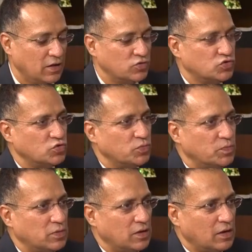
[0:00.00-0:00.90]
So,
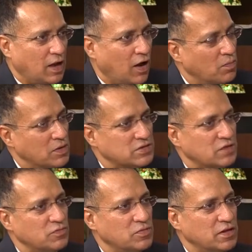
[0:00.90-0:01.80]
how much
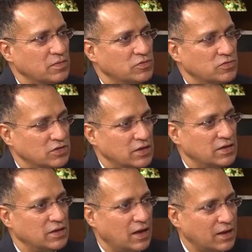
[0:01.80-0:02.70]
have you been able to
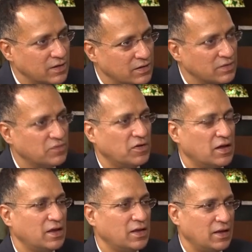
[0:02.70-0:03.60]
really
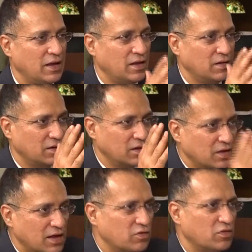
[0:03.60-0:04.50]
identify and
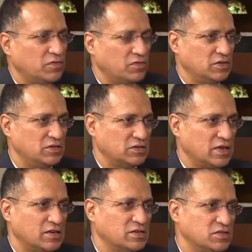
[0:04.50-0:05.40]
cut off this
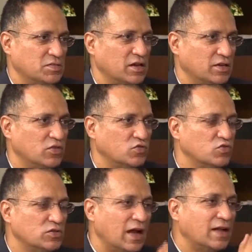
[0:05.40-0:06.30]
cattle smuggling
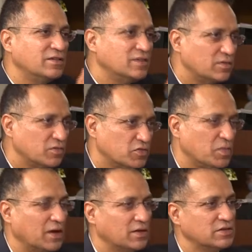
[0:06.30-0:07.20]
route and the
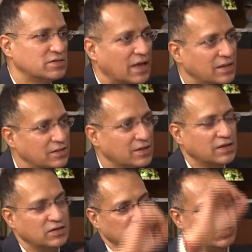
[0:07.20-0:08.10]
smugglers and their
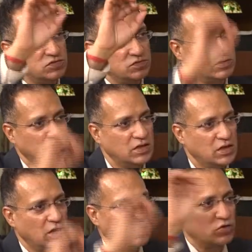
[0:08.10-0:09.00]
connection with the
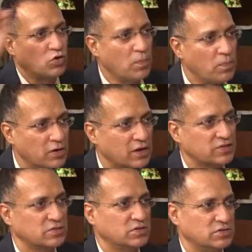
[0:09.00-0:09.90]
top
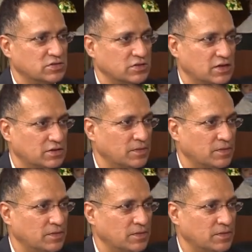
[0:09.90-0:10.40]
brass of the society?